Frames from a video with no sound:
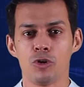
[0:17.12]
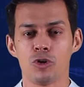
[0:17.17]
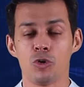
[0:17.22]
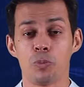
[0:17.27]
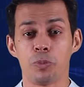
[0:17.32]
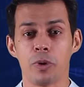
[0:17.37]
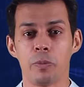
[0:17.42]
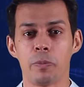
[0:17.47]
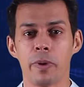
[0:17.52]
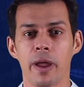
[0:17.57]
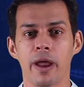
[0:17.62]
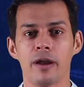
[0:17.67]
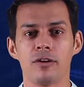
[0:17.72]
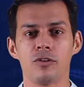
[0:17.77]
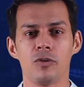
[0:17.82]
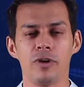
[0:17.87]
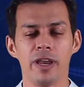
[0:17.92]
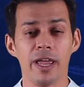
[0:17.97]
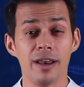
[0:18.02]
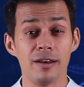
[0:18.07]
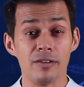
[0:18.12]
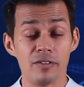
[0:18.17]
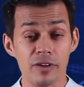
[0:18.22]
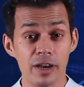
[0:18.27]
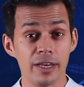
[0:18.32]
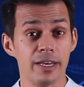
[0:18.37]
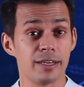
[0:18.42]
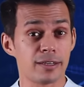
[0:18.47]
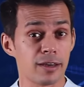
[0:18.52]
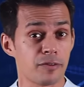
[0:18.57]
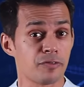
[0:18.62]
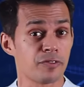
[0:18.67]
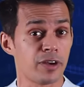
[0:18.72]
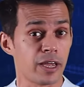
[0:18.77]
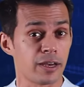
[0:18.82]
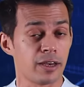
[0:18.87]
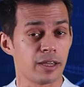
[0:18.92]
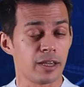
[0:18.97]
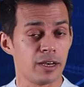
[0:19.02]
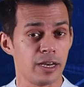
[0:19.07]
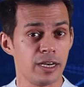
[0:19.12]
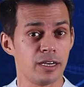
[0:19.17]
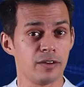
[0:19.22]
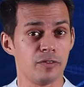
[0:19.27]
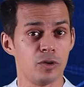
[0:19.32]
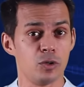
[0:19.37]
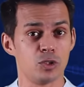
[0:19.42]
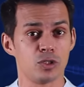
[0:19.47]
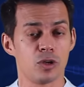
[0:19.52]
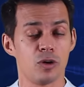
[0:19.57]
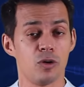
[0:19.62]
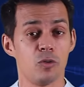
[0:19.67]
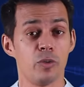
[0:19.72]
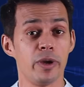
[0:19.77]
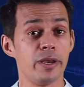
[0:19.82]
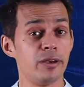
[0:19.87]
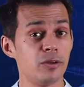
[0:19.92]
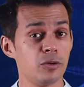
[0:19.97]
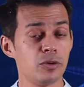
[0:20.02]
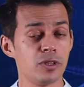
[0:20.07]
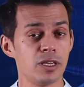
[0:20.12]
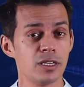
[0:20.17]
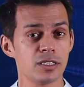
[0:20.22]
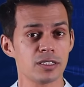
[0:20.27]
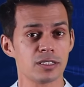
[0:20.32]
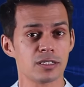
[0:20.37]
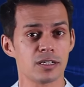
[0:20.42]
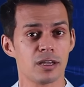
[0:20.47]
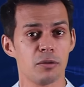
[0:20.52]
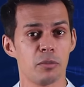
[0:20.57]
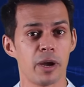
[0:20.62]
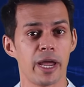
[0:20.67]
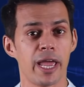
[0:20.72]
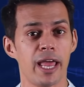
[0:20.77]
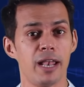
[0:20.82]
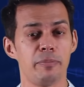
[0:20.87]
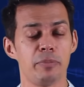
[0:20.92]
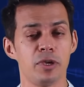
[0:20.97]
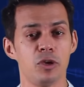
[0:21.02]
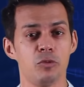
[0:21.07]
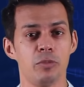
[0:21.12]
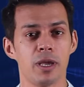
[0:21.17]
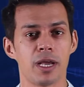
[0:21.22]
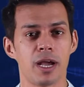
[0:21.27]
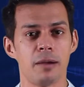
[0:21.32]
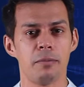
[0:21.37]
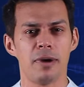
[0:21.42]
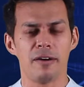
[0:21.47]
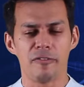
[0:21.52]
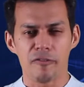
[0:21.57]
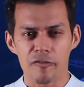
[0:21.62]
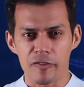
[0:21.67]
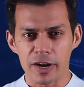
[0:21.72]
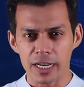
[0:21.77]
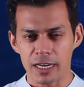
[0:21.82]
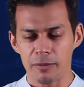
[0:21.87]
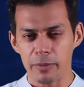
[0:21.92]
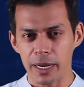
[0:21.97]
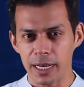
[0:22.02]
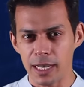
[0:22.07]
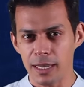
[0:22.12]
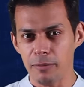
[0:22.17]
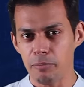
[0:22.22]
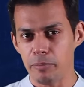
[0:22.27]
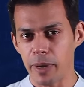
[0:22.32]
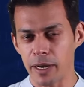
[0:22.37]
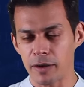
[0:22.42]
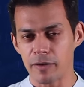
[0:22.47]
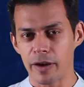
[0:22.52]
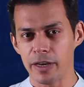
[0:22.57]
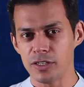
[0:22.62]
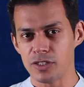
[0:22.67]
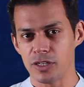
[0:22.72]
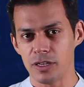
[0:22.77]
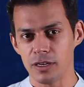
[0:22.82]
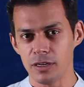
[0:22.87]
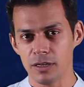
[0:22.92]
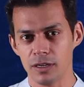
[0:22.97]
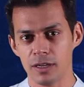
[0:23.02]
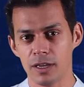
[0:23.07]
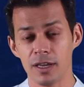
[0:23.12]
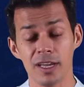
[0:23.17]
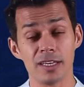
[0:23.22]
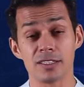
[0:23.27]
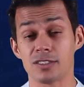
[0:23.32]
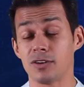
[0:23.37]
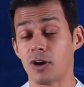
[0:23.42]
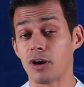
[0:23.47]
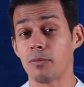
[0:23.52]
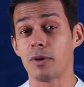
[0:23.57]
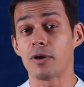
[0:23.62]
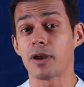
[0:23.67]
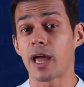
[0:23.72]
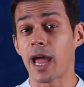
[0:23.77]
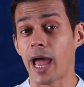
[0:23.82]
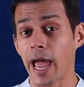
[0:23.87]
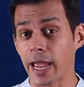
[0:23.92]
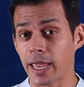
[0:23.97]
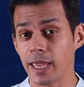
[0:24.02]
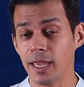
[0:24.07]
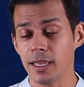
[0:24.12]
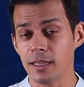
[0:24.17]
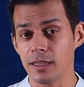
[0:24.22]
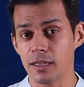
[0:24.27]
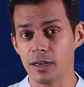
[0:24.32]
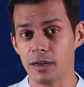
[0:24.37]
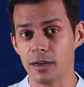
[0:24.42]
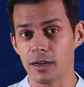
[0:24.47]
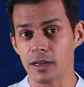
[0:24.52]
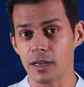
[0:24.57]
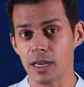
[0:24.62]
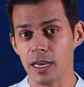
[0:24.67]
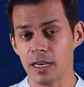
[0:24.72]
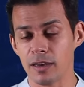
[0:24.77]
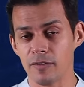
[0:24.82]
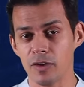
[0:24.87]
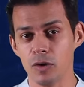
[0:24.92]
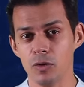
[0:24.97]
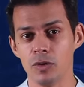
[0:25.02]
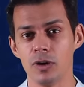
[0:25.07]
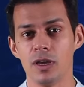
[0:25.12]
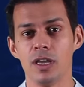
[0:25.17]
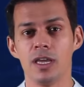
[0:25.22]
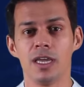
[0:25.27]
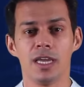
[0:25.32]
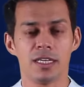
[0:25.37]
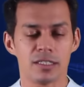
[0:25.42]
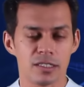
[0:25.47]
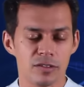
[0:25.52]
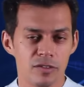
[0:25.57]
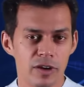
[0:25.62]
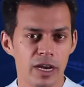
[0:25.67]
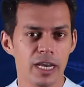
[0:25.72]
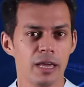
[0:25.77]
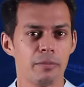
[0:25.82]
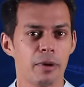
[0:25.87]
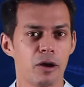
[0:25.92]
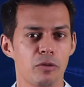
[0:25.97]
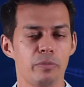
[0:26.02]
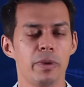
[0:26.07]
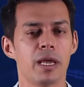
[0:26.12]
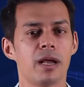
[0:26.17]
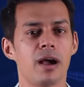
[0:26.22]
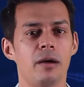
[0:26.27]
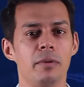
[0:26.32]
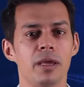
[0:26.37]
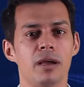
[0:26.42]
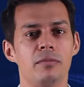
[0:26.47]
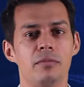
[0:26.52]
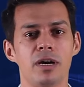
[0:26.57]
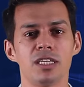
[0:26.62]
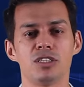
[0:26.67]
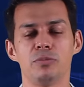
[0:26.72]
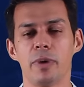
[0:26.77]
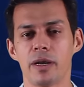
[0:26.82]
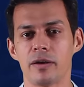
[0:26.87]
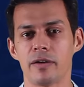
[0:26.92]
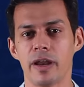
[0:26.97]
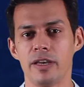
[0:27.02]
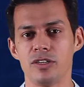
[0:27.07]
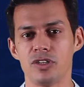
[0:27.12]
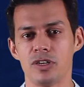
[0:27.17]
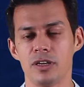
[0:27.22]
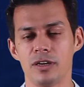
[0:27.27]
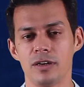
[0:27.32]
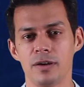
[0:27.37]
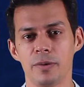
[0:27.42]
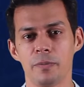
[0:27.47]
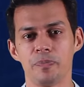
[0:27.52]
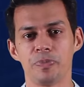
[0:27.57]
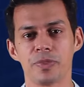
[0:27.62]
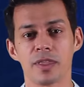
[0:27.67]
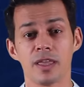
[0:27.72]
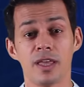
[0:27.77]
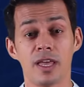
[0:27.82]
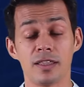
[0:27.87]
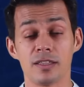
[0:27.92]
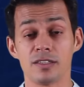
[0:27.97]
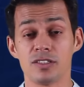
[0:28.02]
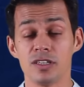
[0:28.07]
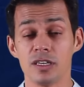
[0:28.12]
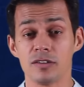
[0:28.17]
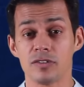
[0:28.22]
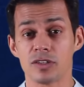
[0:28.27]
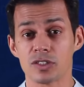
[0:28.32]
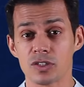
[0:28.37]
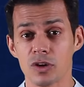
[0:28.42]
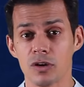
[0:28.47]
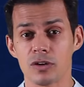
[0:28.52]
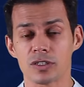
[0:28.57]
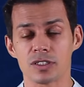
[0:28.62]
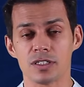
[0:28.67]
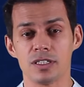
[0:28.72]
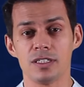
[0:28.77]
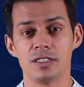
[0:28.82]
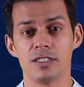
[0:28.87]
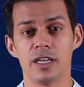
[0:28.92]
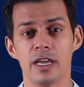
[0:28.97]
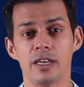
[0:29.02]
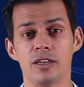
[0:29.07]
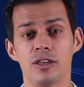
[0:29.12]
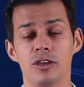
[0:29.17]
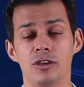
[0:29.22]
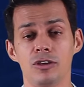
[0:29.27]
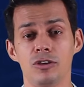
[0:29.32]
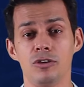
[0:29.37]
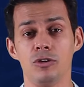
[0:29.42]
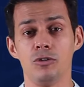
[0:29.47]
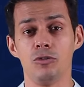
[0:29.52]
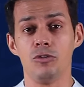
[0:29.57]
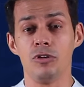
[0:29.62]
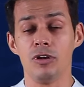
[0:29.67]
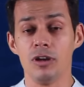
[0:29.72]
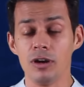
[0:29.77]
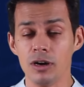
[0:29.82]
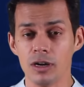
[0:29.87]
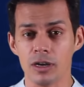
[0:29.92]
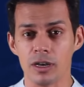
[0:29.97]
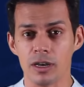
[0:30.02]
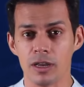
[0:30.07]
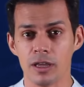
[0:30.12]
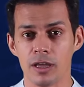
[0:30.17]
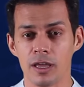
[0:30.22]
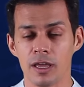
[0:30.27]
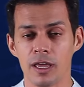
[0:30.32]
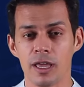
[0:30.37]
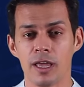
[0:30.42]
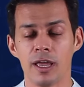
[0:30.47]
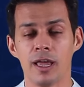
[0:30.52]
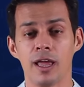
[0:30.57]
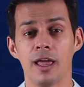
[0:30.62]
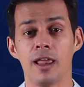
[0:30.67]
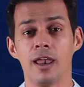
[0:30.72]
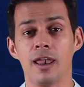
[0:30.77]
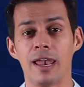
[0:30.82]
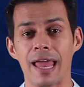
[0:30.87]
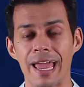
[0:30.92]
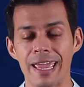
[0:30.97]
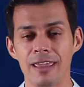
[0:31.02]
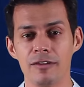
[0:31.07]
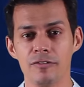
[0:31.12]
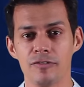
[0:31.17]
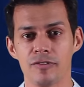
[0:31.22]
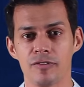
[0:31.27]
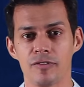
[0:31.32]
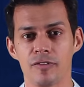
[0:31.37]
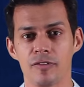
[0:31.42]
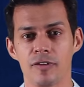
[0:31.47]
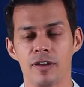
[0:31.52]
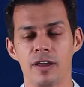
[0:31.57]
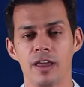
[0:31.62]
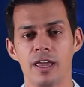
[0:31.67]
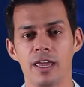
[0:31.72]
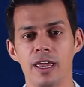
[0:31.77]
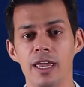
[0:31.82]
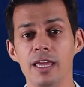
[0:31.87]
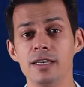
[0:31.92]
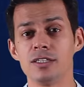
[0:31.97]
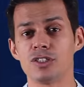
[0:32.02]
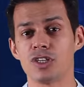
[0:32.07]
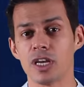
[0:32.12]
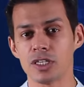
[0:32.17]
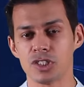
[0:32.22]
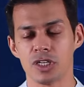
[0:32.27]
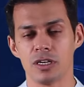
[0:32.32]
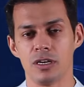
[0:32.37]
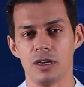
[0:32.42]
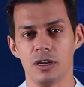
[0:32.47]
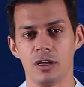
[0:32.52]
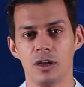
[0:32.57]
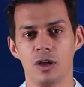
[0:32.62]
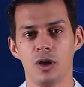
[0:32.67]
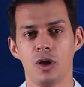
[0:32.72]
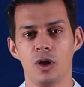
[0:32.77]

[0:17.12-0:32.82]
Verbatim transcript: to prepare to nail really tough technical interviews. We do this by helping you become a fundamentally better engineer. It's not about hacking the interview, it's really about becoming a much better engineer. And the secret sauce is that you learn live in session